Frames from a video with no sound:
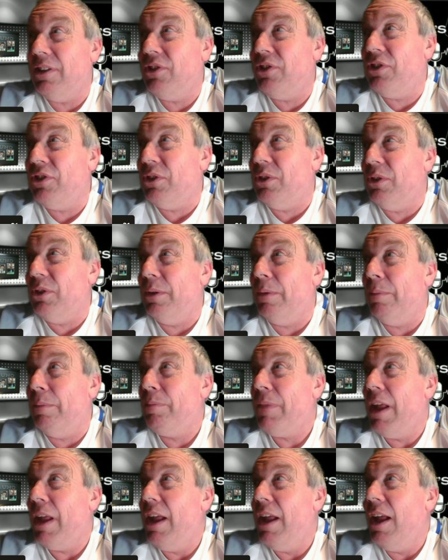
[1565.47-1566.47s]
So,
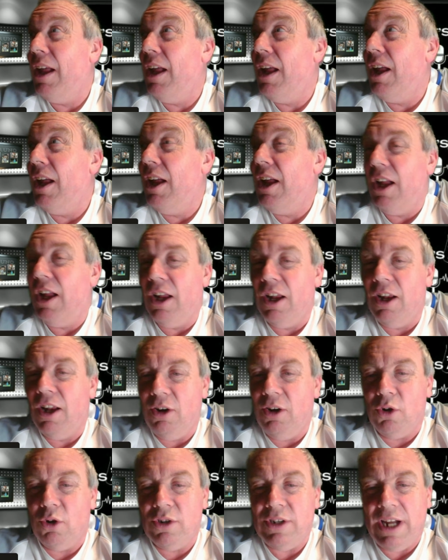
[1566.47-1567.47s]

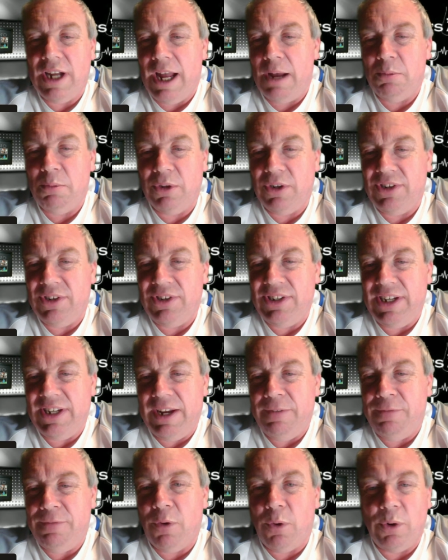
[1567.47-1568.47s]
look, I'm going to say
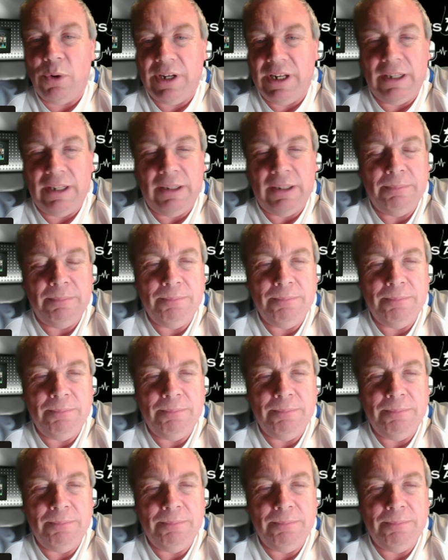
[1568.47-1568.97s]
4-0.